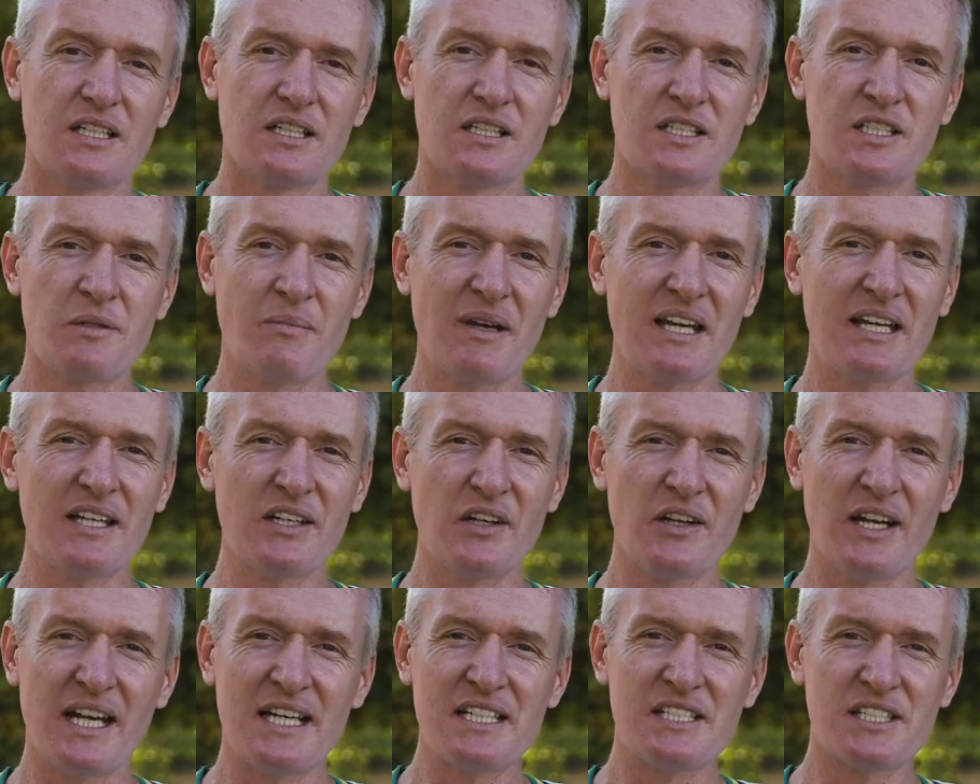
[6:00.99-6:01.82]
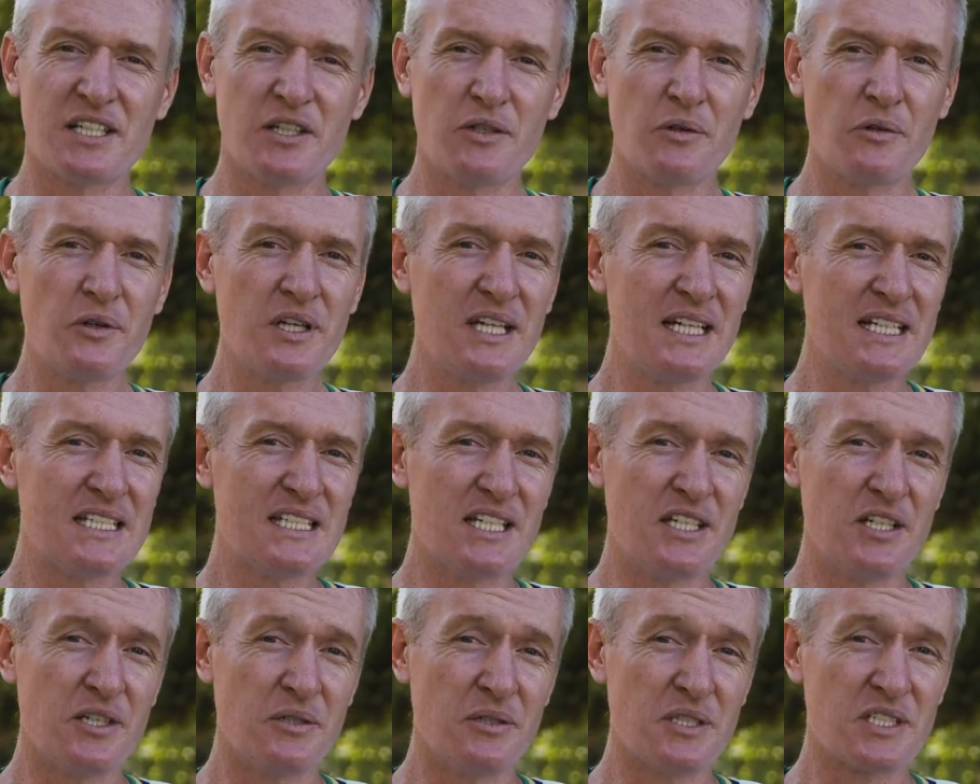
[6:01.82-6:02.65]
To make a donation, all you need to
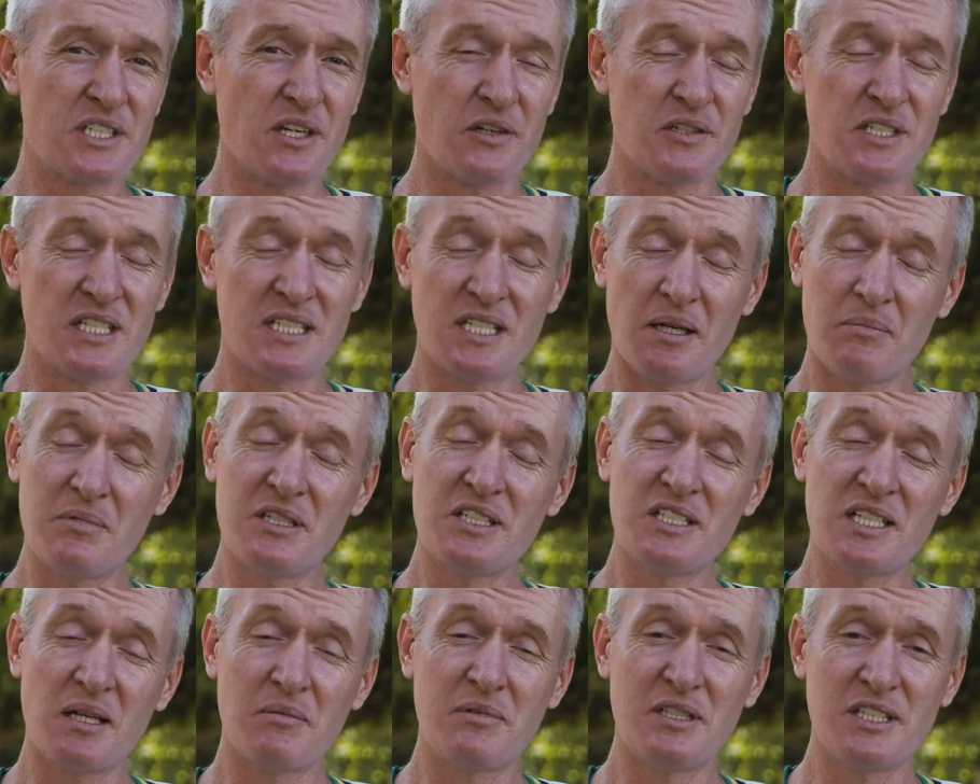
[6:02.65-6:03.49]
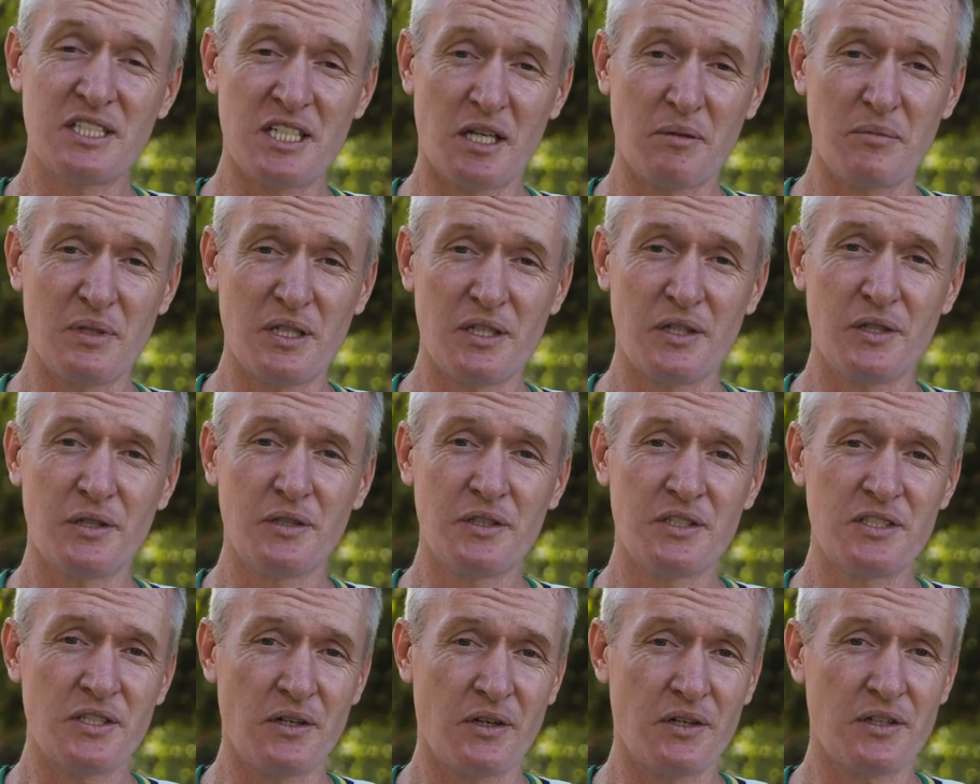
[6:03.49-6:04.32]
do is go to
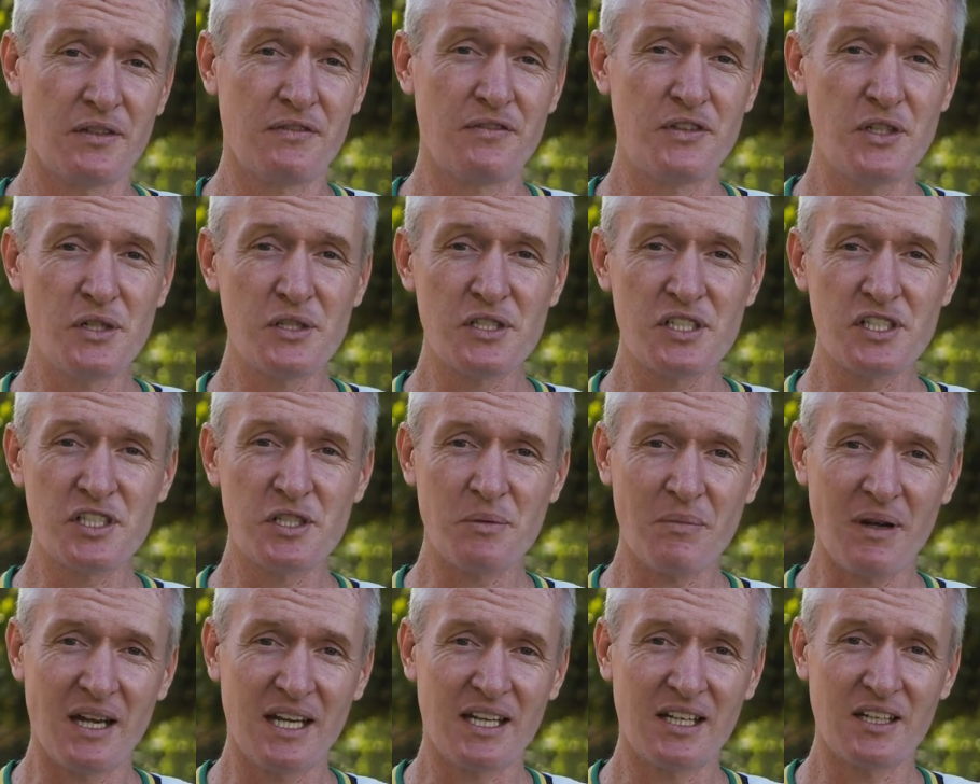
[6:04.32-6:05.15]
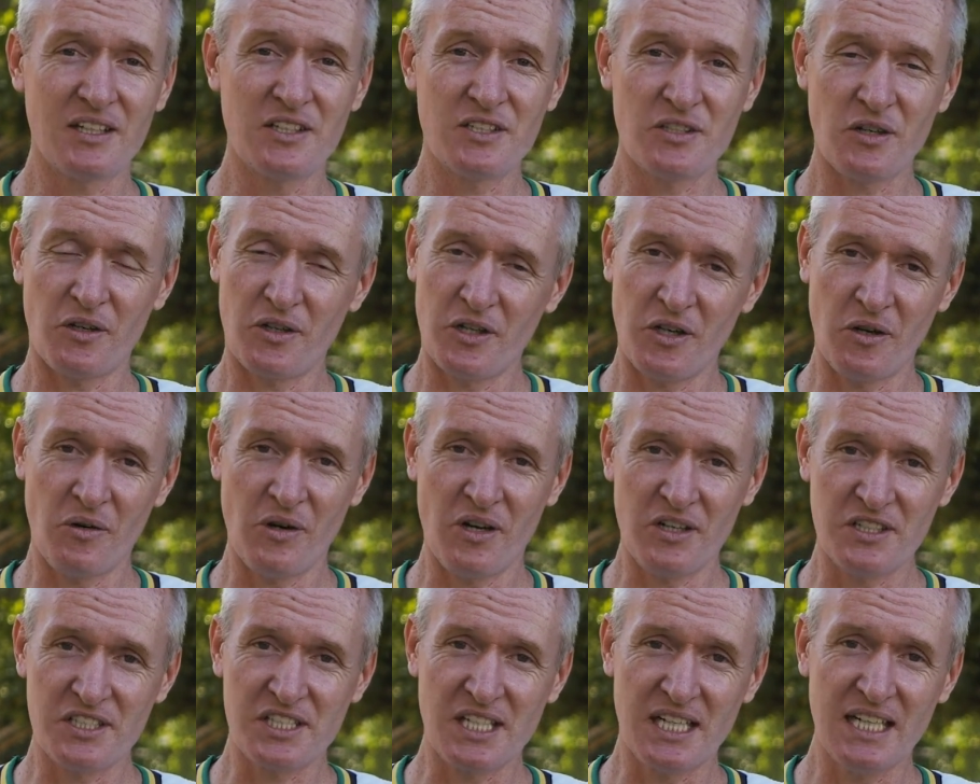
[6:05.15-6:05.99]

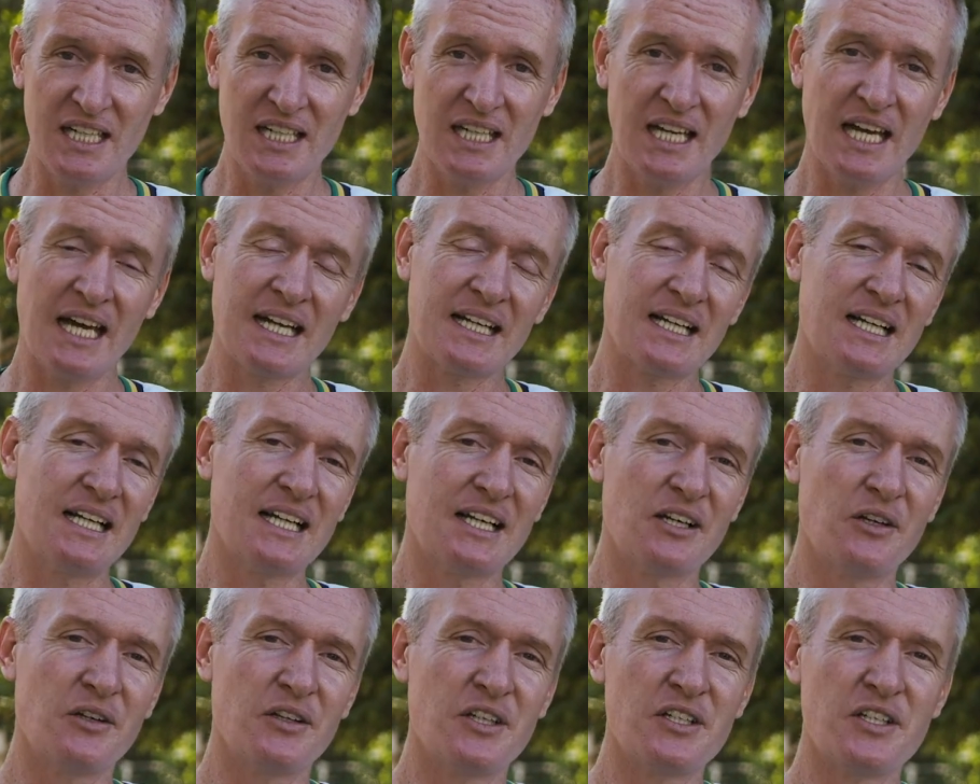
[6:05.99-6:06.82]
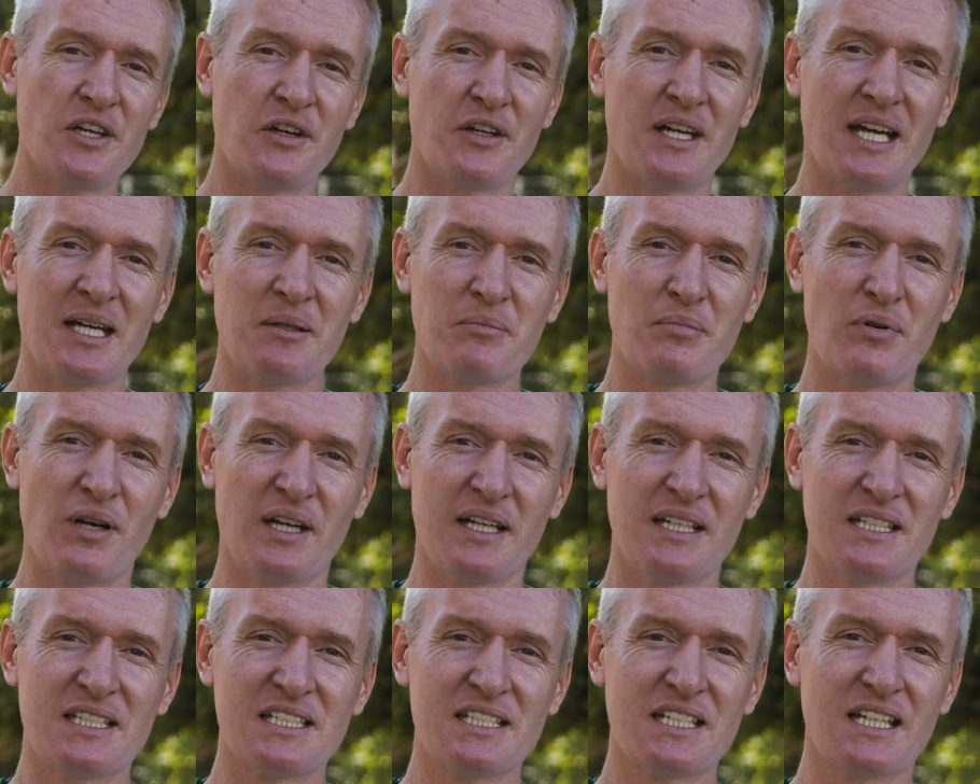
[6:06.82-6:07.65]
www.fusionjamaica.org and click on the donate
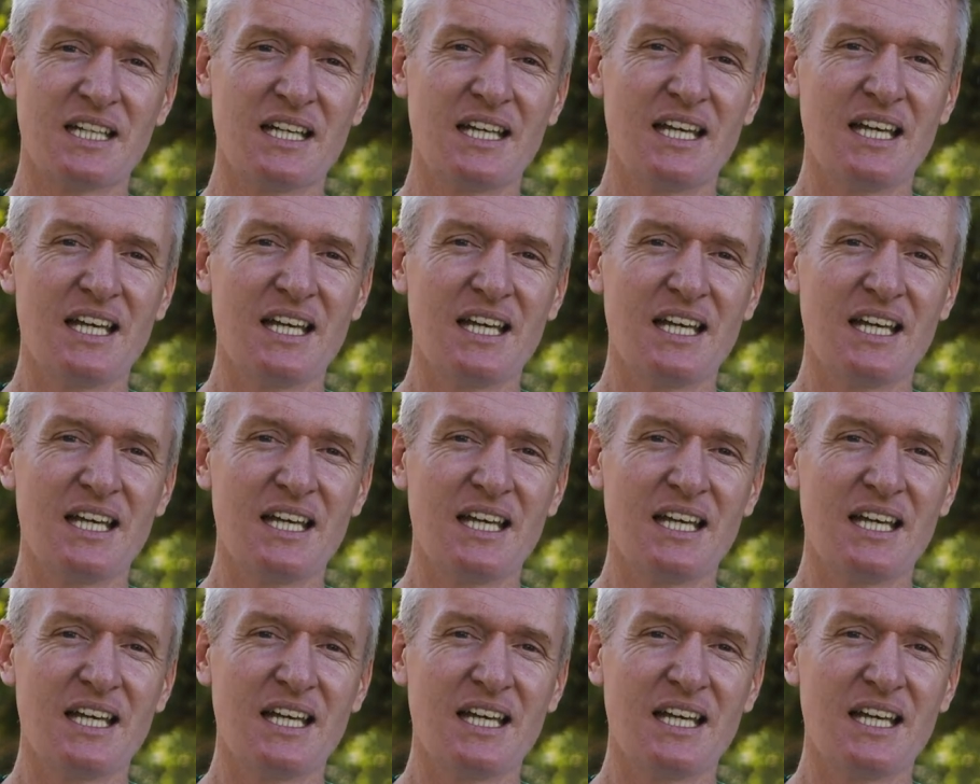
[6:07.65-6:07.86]
page.